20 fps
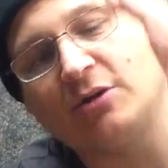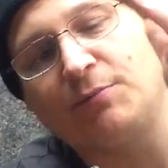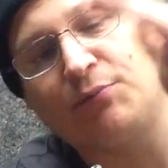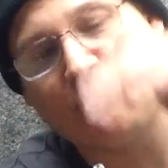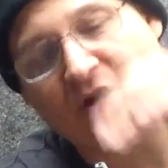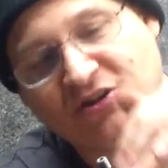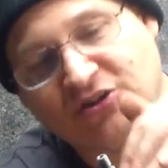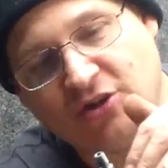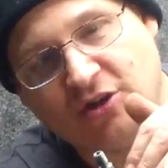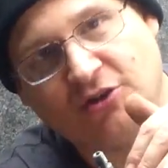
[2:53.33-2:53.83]
I'm gonna
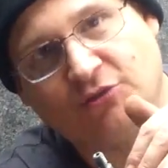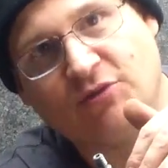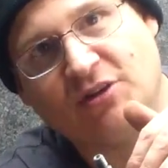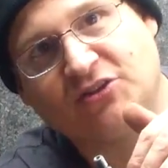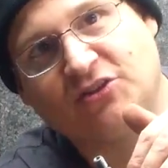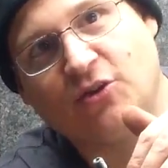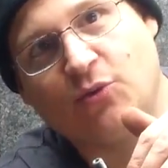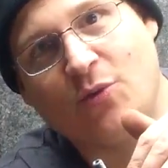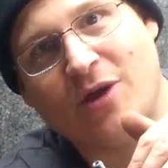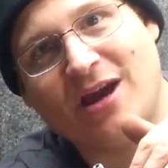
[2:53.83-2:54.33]
press it on the
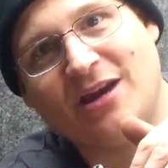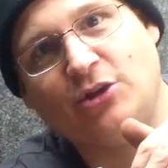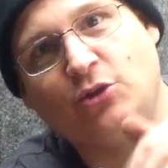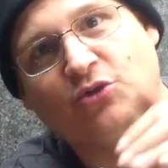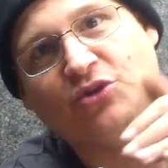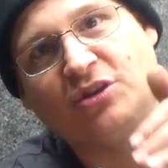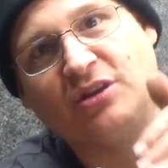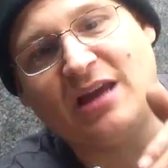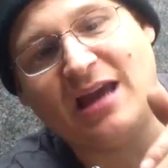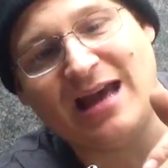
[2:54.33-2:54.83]
rest of the way
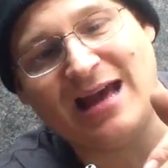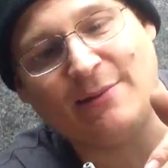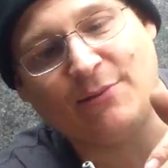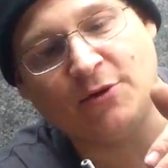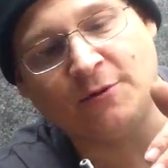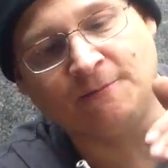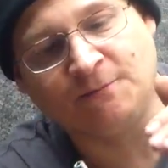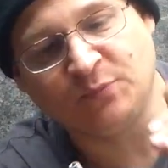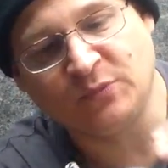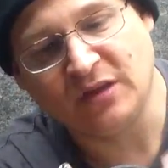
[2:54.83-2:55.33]
using the
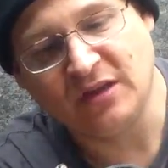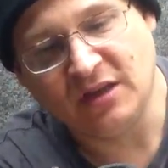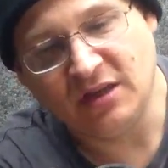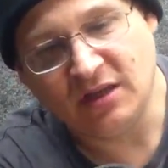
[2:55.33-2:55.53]
hammer,